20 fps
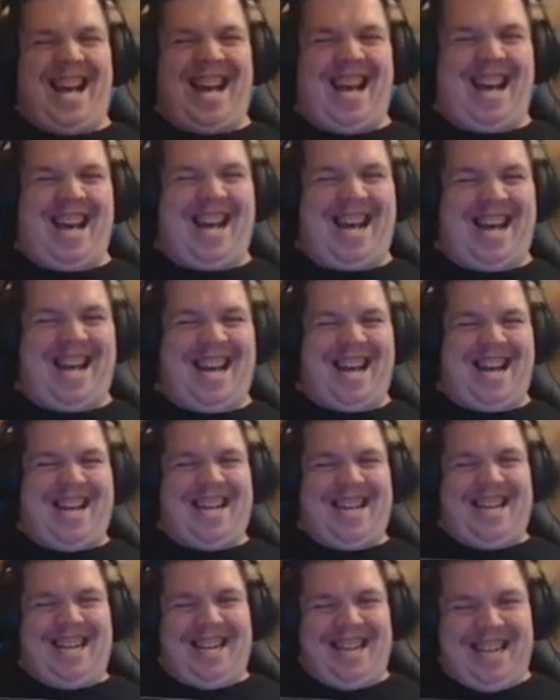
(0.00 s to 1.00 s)

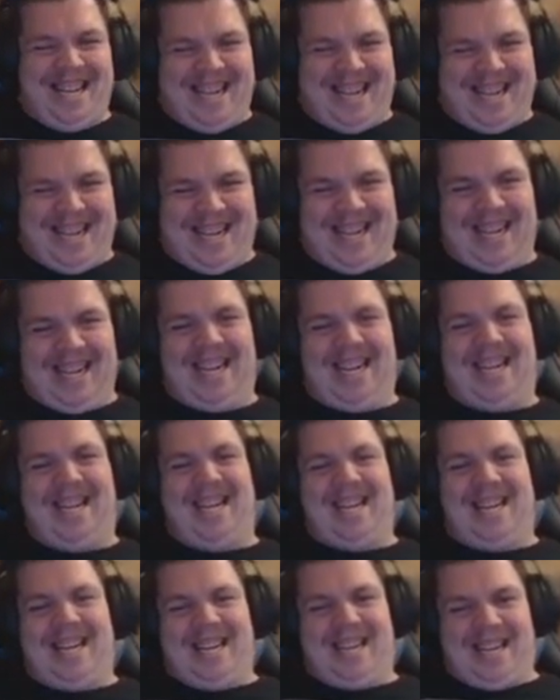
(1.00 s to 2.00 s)

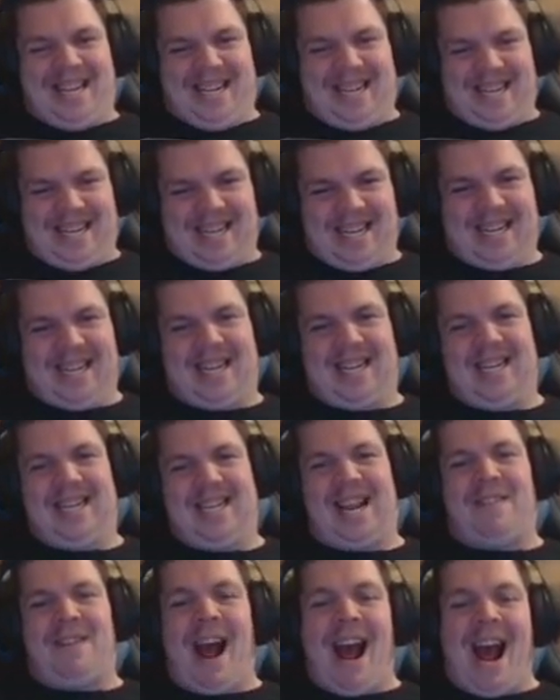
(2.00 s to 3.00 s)

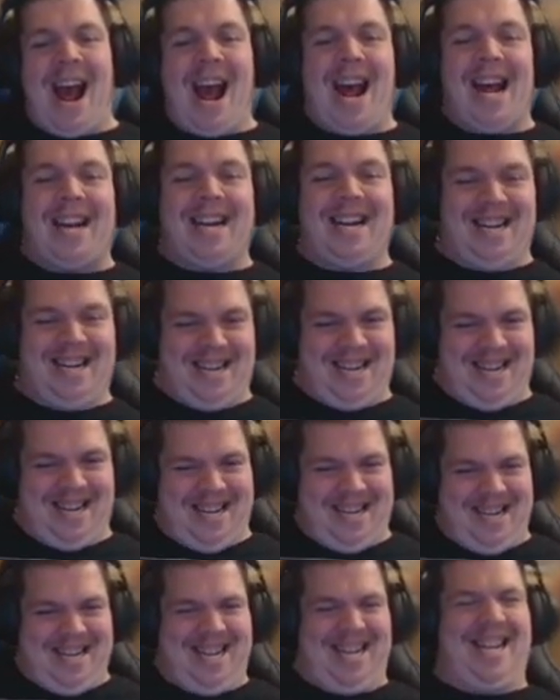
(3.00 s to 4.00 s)

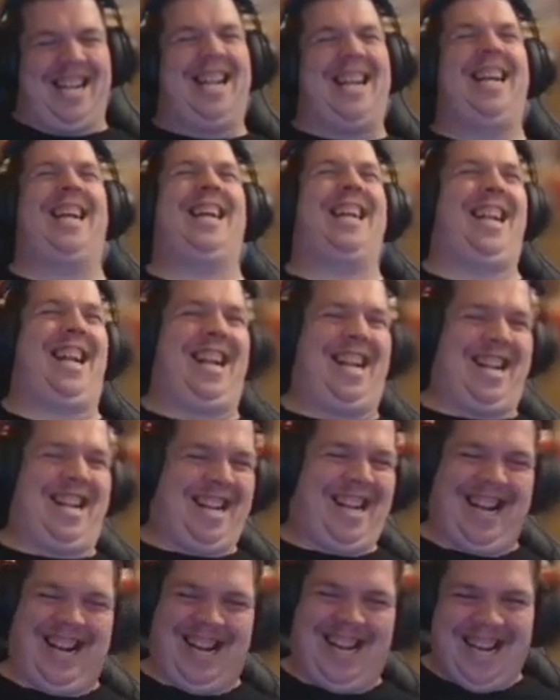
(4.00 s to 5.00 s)

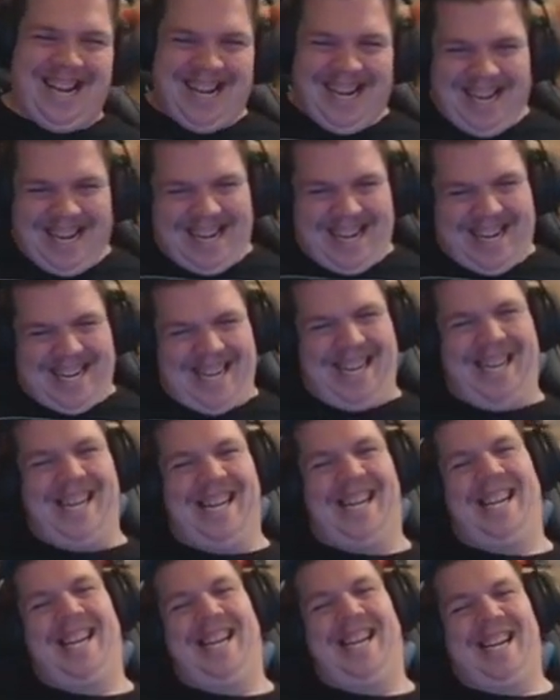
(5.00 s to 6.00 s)

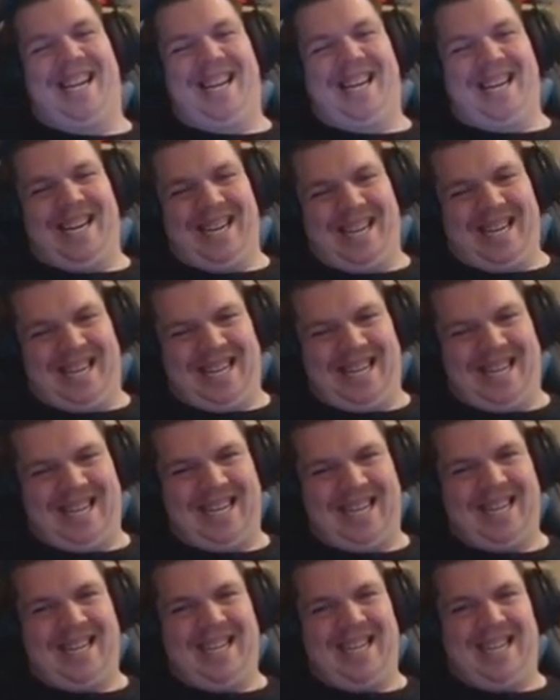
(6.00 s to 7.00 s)

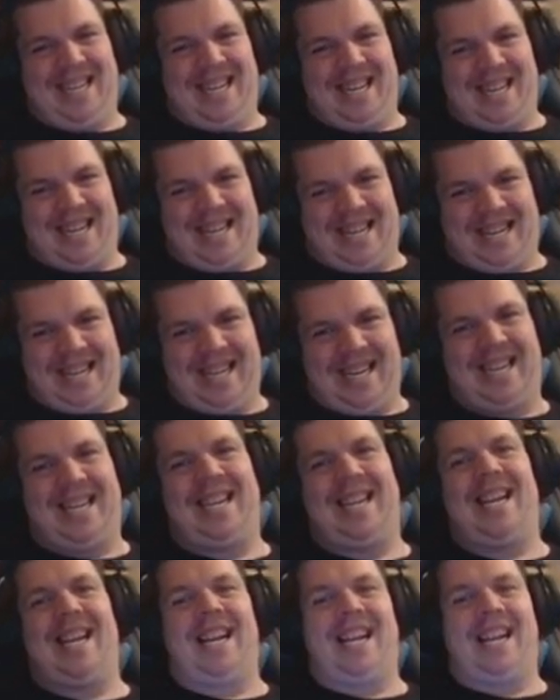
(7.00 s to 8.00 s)
This person isn't speaking.